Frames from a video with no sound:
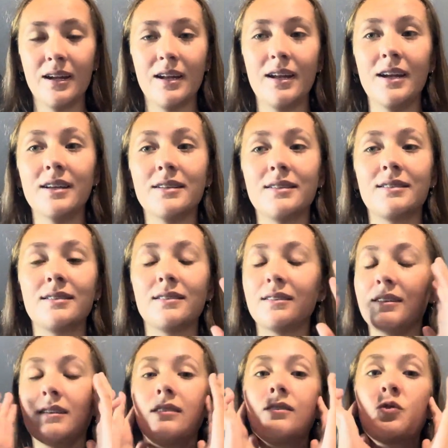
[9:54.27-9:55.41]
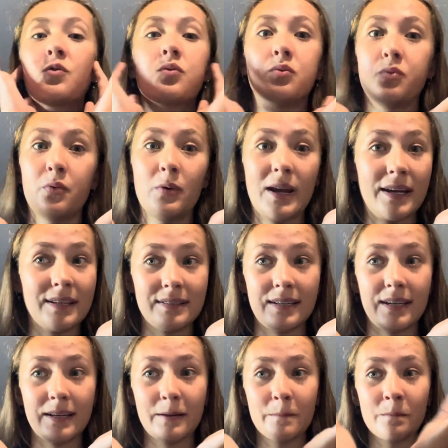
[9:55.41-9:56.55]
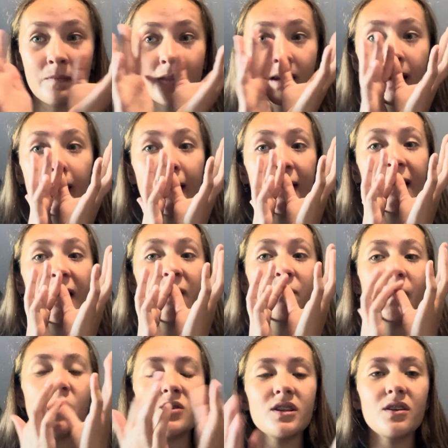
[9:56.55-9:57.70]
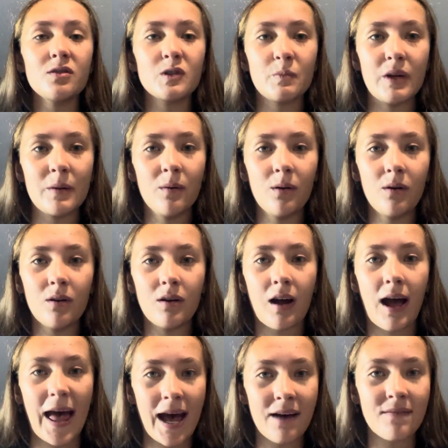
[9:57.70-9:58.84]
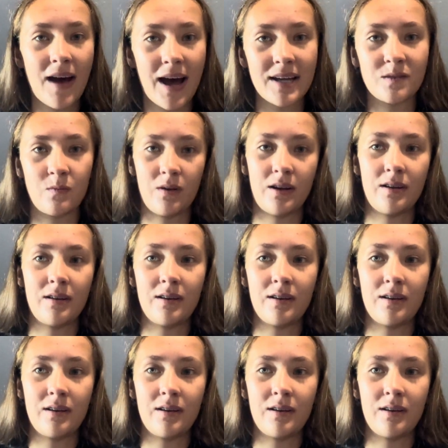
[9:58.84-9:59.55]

Is crazy. And most of those people have asthma.